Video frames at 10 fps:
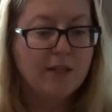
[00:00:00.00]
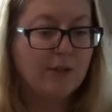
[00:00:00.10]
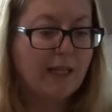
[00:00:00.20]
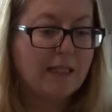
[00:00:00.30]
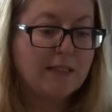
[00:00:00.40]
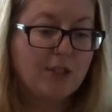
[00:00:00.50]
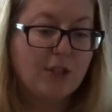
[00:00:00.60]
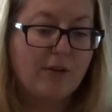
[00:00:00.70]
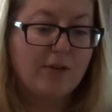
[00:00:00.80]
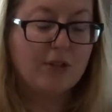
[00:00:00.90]
So yeah, that's a
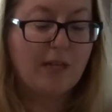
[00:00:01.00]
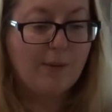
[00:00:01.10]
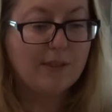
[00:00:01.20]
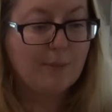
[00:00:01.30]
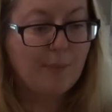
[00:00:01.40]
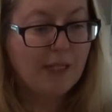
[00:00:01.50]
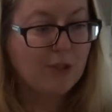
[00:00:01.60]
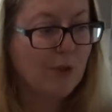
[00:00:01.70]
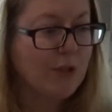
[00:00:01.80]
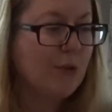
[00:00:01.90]
Sugar Rush. So that one's a
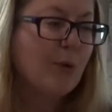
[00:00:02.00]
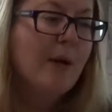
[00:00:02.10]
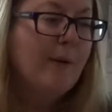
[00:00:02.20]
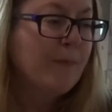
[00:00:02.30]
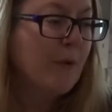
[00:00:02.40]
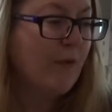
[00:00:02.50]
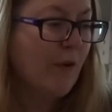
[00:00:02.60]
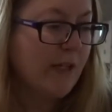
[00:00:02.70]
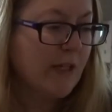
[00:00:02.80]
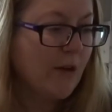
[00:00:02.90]
peach one. So we've
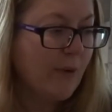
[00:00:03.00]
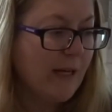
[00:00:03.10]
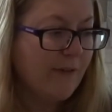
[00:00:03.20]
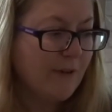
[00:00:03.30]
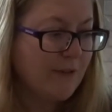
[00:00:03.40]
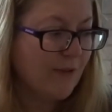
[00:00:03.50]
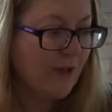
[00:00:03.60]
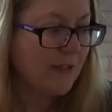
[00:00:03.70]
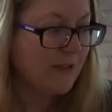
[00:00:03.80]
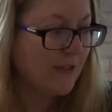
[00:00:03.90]
already got quite a few different
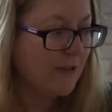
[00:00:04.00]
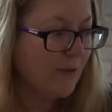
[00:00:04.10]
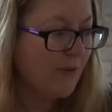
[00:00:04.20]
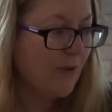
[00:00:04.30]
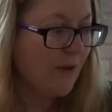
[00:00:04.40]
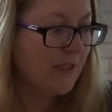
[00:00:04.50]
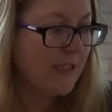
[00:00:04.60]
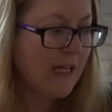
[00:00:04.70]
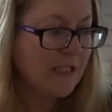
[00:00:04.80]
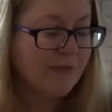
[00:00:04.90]
colours in. So we've got the
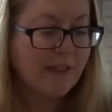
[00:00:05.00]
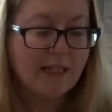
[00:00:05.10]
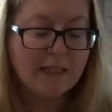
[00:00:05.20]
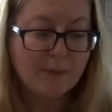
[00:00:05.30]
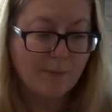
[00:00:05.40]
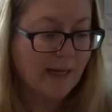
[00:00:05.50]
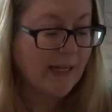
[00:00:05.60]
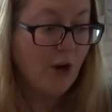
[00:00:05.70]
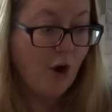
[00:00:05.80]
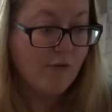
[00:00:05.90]
tangerine, that's like
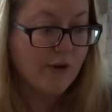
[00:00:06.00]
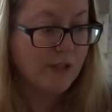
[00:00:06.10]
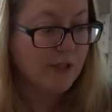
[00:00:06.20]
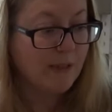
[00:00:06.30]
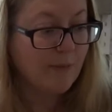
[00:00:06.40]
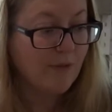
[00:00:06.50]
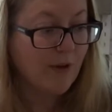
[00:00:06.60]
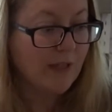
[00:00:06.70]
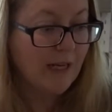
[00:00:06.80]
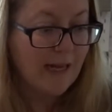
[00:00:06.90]
an orange. Then we've
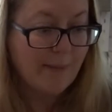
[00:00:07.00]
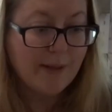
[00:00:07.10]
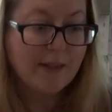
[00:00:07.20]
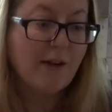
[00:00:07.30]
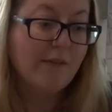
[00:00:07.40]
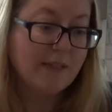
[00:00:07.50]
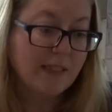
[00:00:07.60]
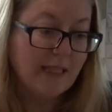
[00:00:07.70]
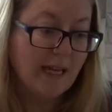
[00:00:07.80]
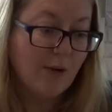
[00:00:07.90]
got the lemon, obviously
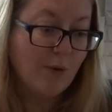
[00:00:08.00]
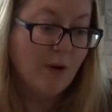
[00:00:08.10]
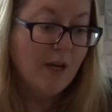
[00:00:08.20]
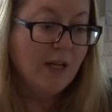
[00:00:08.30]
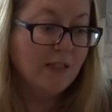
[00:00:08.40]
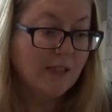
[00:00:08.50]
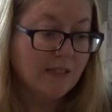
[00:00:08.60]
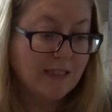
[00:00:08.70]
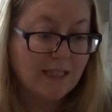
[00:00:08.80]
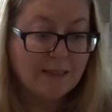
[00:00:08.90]
yellow.
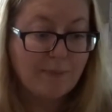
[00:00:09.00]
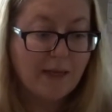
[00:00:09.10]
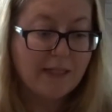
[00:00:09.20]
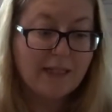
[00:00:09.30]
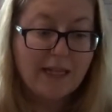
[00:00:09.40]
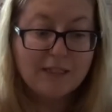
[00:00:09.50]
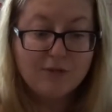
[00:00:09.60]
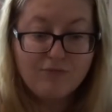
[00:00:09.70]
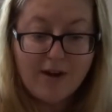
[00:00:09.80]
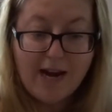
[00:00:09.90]
Dulce de España, that's a
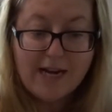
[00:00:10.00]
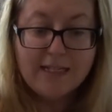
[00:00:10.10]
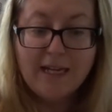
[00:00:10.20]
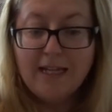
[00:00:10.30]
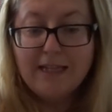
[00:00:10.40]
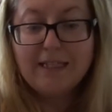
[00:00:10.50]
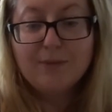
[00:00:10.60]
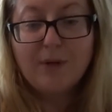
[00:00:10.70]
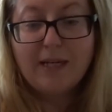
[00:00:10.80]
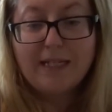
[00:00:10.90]
red. This
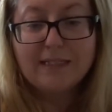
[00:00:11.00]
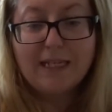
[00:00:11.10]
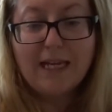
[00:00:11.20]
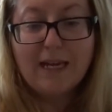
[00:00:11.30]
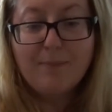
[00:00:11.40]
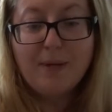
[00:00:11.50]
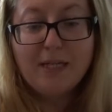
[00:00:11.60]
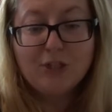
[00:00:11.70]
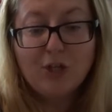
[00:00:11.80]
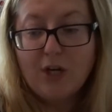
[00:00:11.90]
one is a
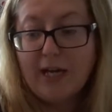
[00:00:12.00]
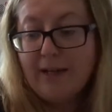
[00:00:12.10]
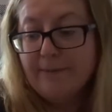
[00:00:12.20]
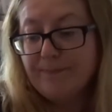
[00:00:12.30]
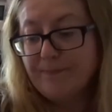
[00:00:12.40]
peach colour.